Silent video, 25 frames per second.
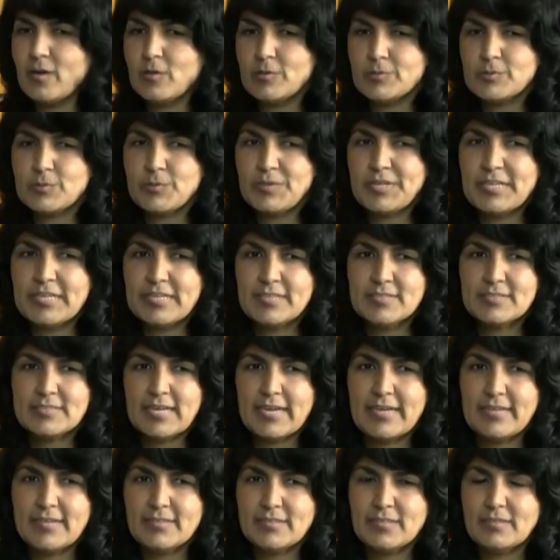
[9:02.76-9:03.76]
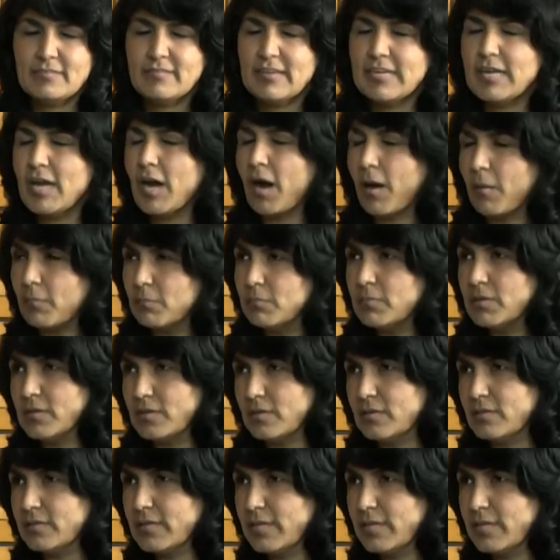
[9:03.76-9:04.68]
also Indian scientists are very humble.